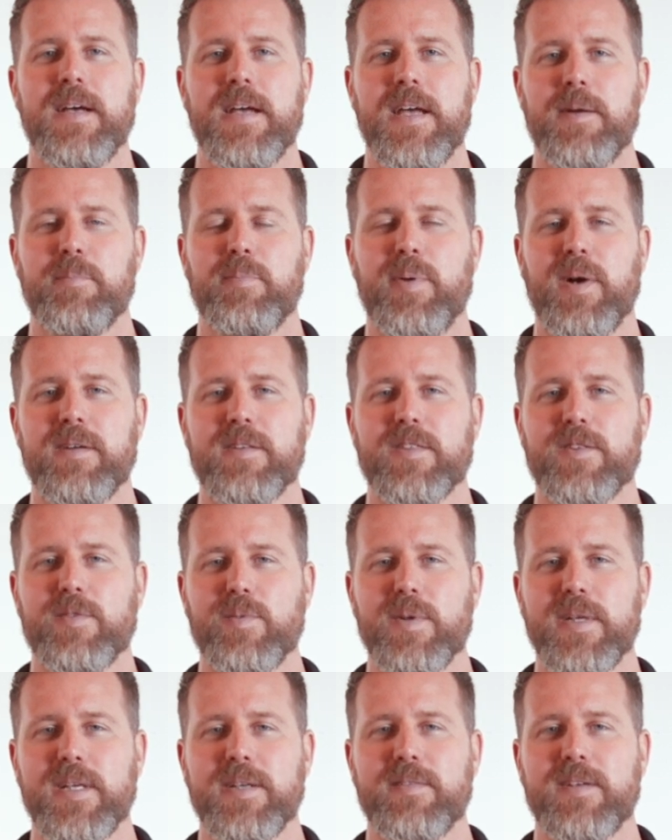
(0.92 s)
In part
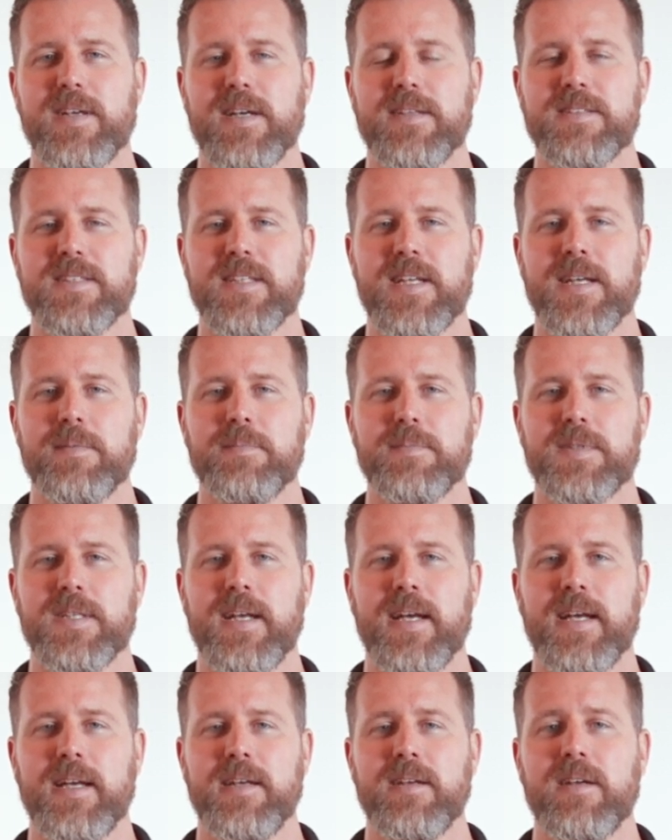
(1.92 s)
3 of gun setup
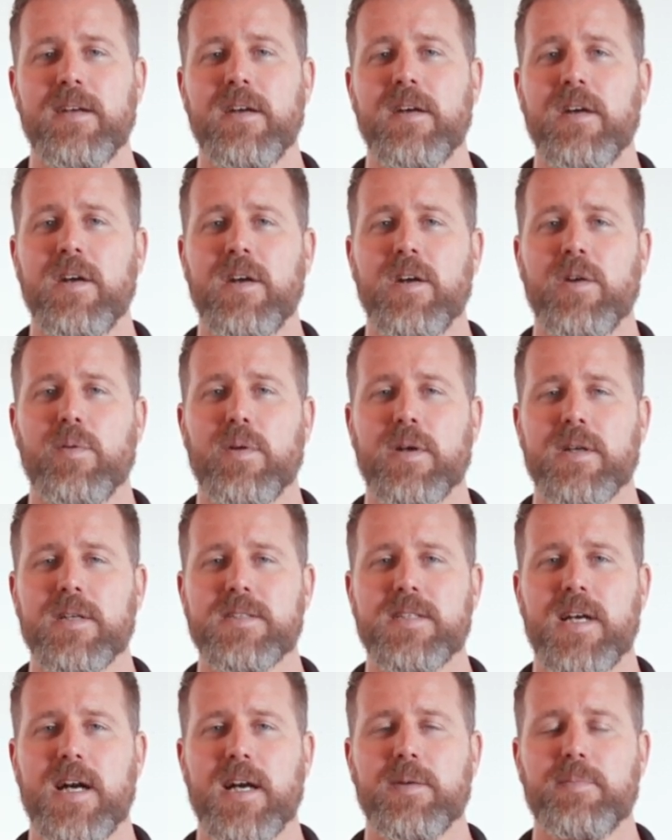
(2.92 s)
today, we're going
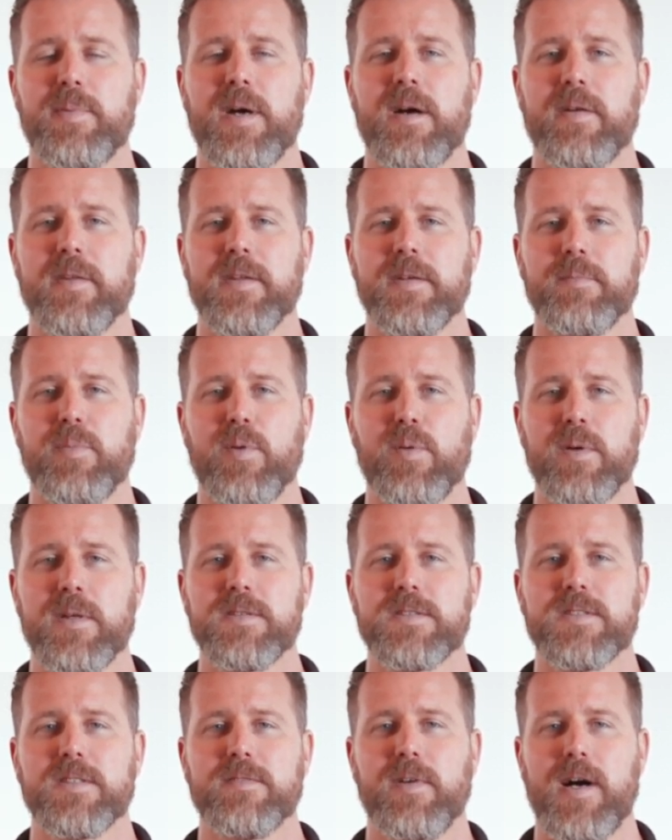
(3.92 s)
to talk about the
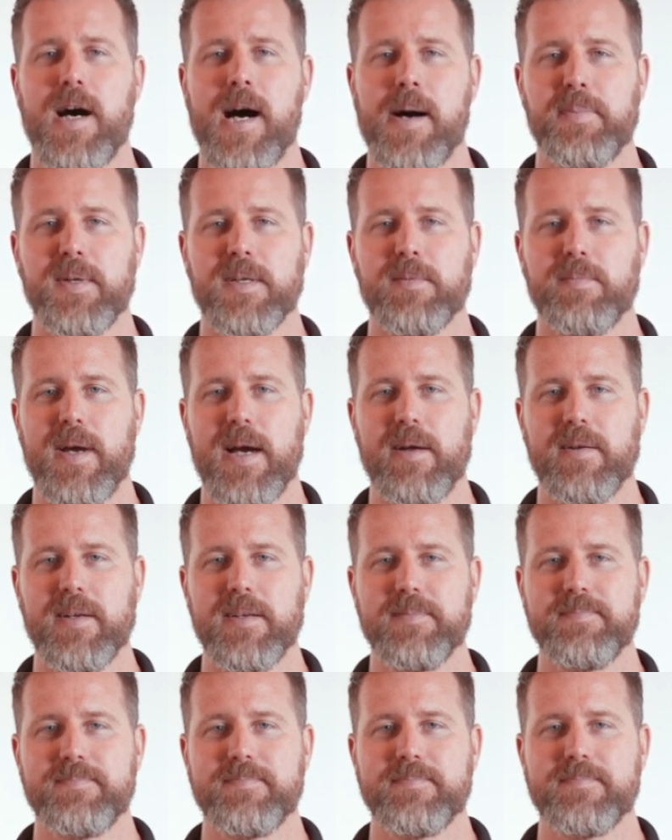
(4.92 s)
importance of optic mounting.